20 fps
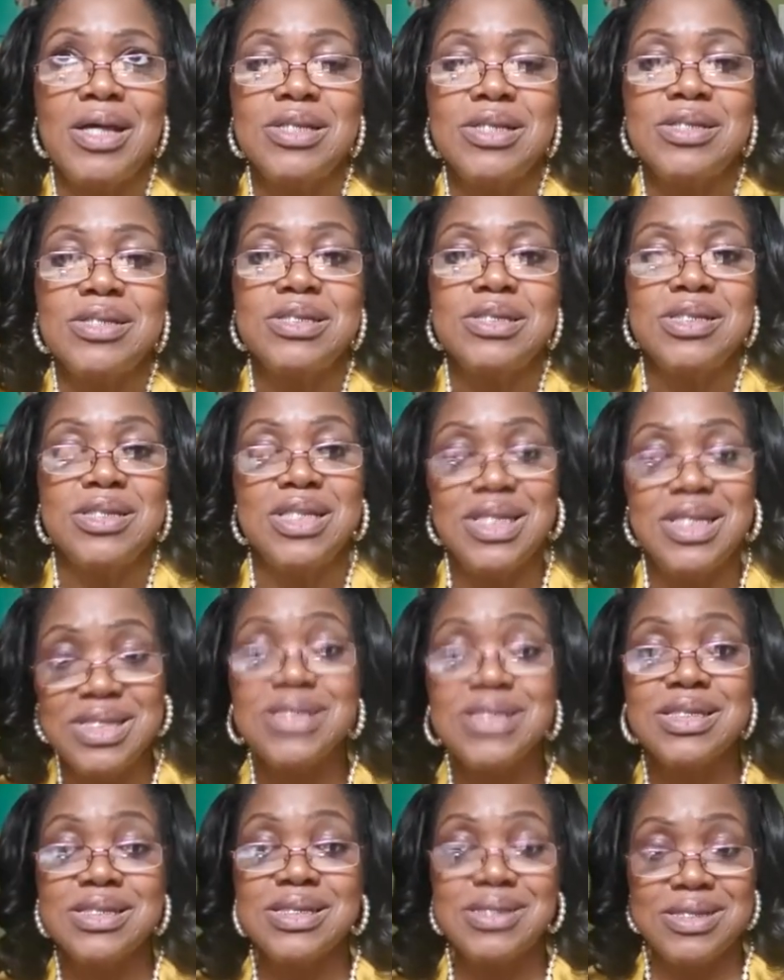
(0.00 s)
This
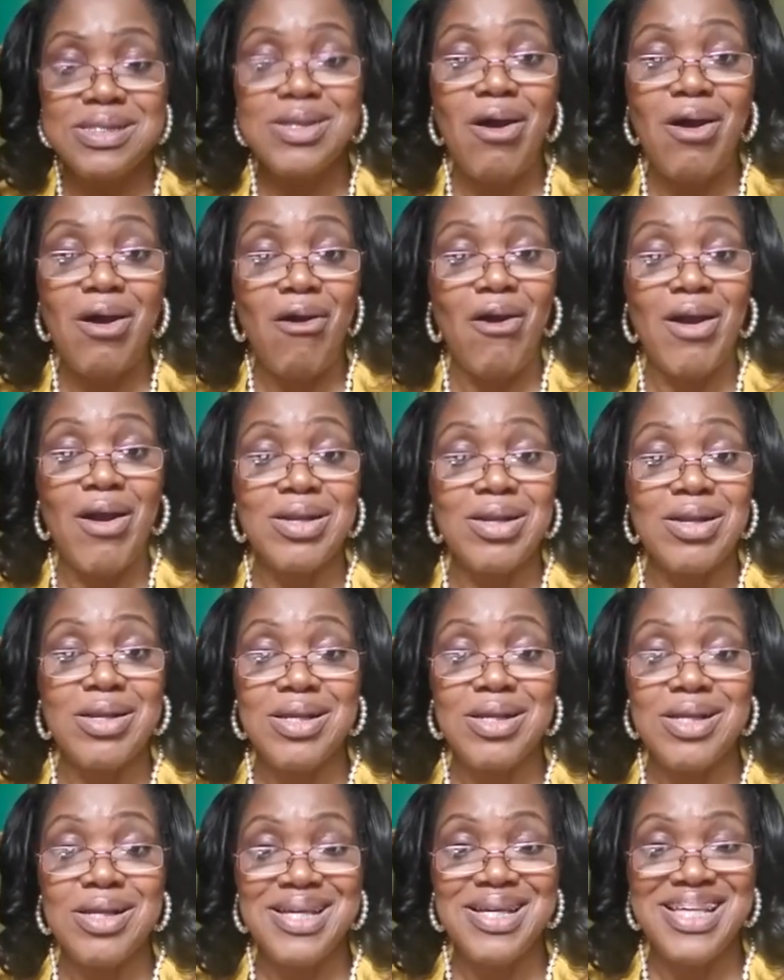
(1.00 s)
is the start.
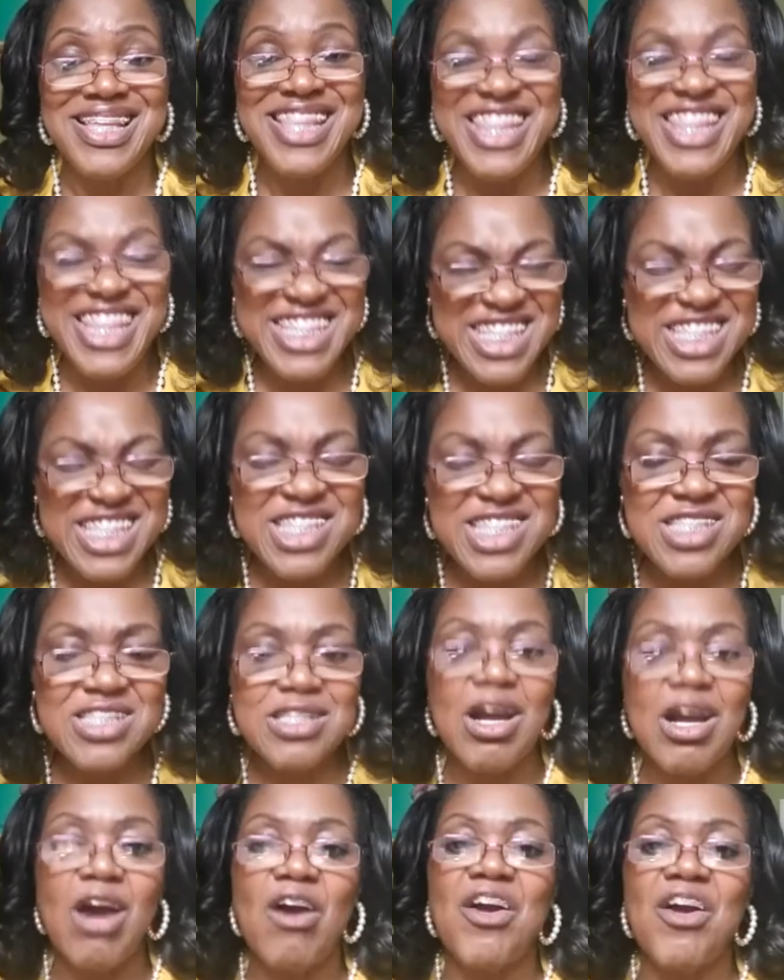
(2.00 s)
This is the
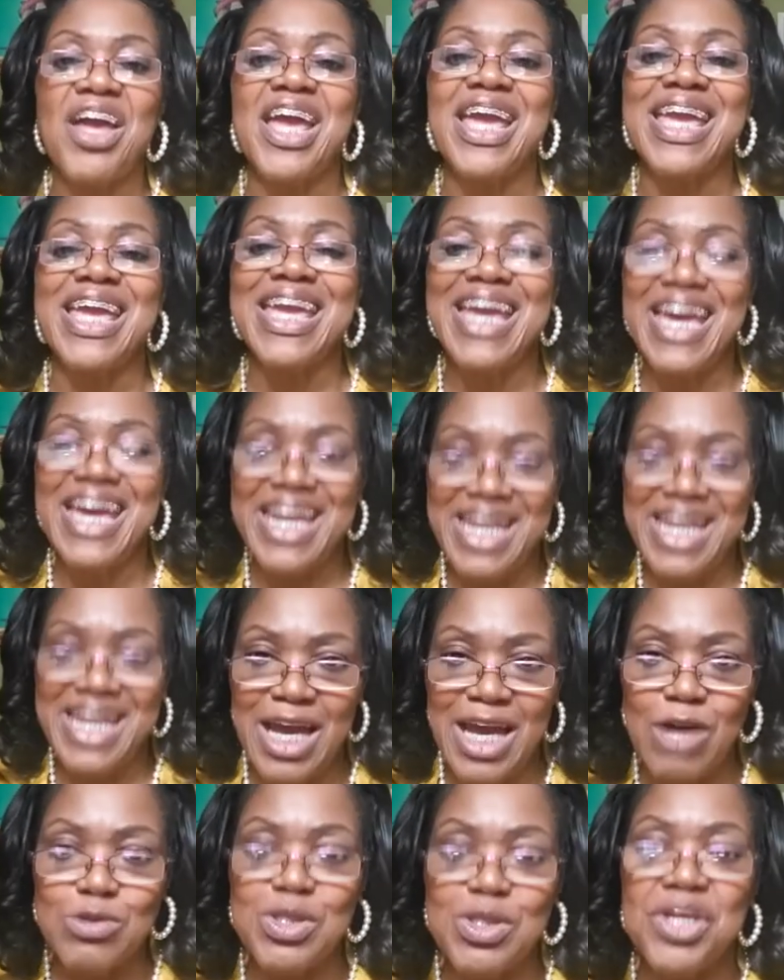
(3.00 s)
start in getting
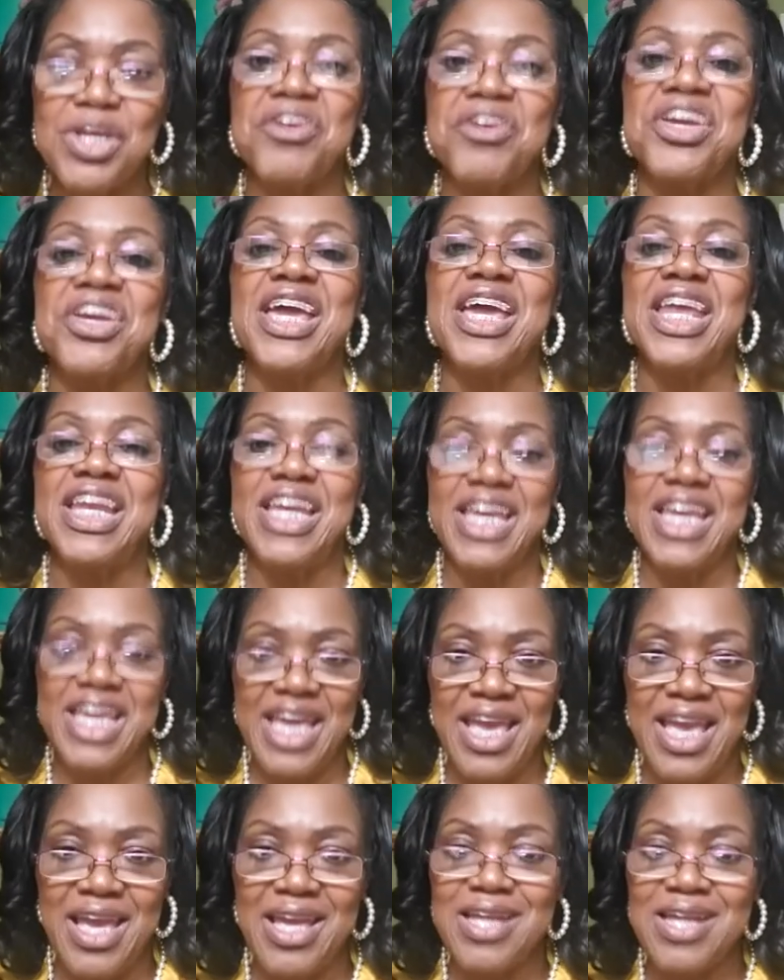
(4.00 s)
out there, getting
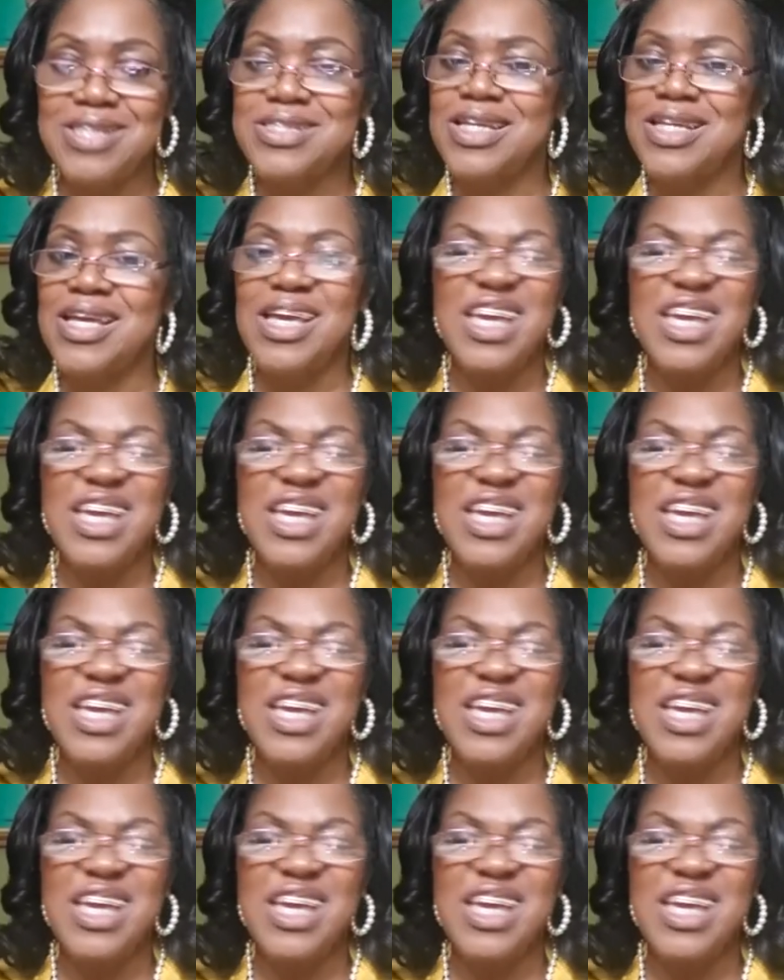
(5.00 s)
engaged,